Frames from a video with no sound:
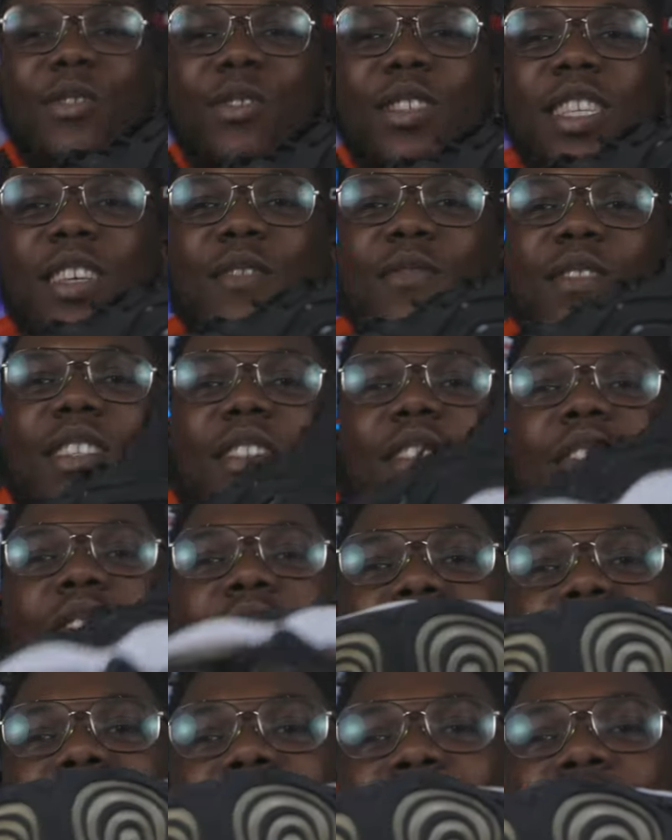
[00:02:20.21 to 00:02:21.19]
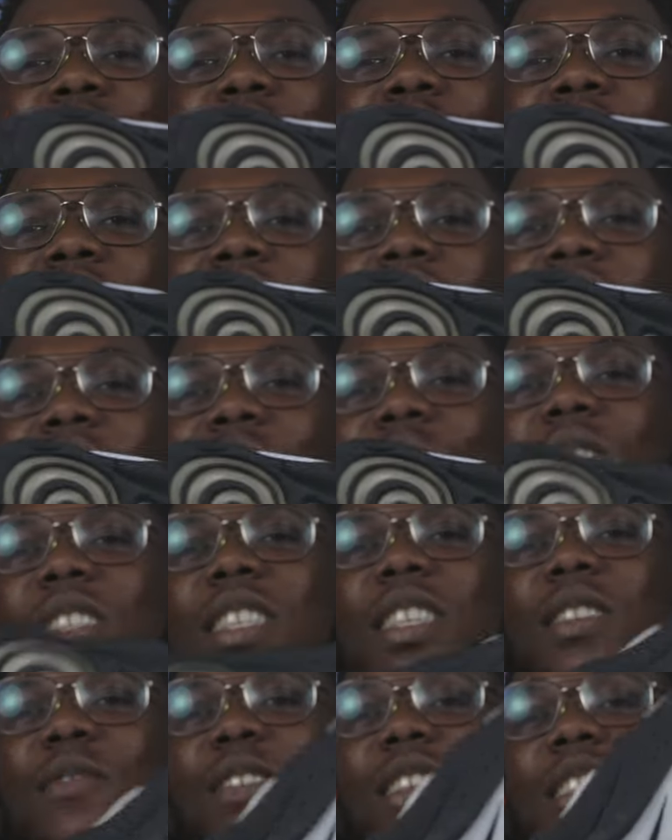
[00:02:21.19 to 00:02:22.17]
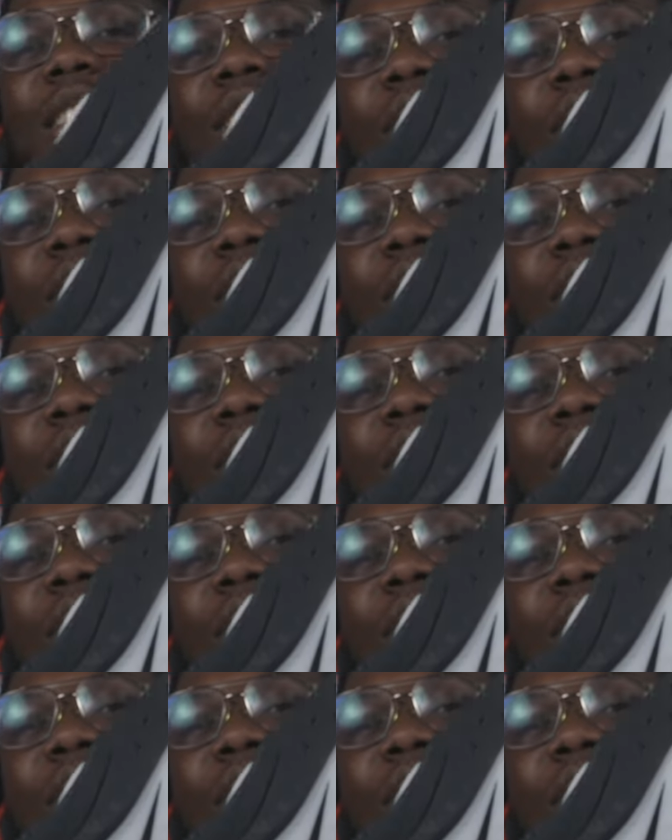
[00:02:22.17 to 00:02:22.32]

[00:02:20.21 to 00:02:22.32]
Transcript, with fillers: You see what's going on. You see what's